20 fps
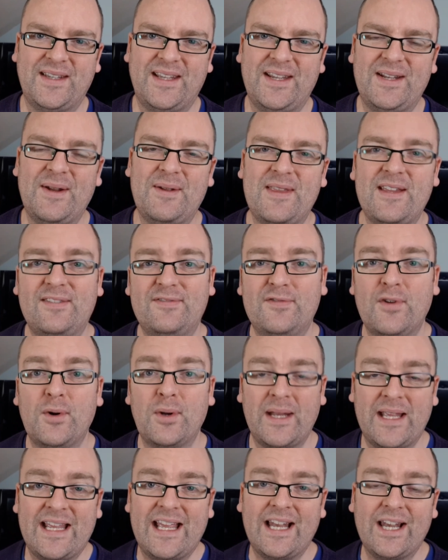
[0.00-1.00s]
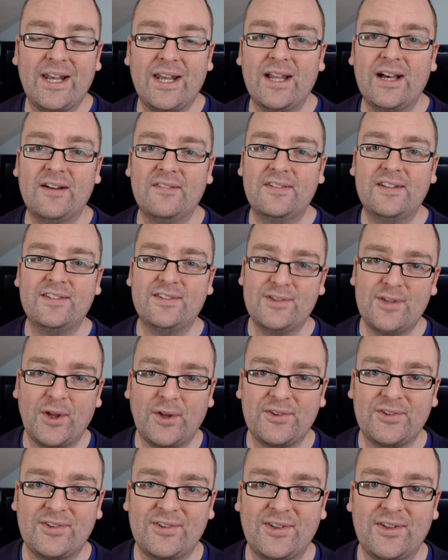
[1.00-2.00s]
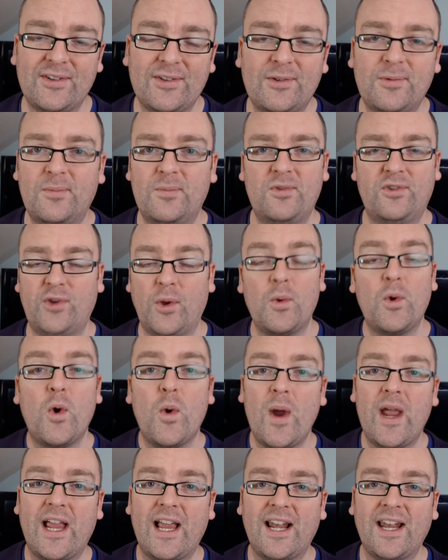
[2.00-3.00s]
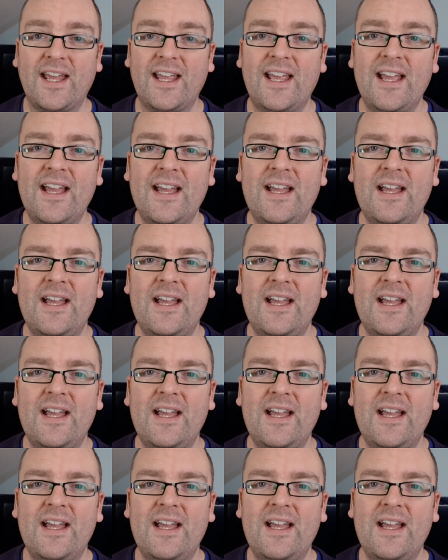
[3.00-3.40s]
You know, this falling in love is nonsense so quickly.